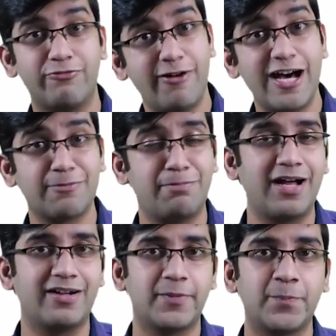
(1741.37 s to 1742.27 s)
Far
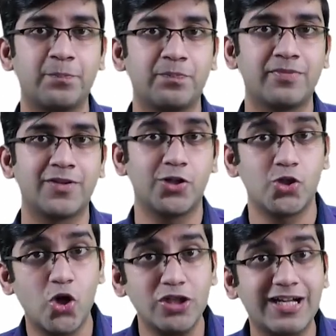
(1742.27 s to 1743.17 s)
apart.
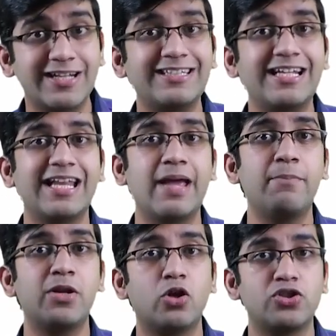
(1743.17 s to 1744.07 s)
Not connected
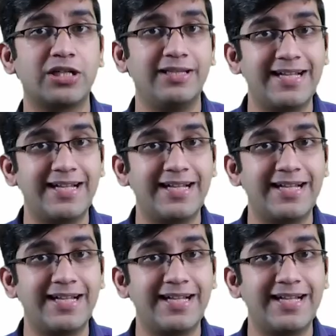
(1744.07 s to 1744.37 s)
embryologically.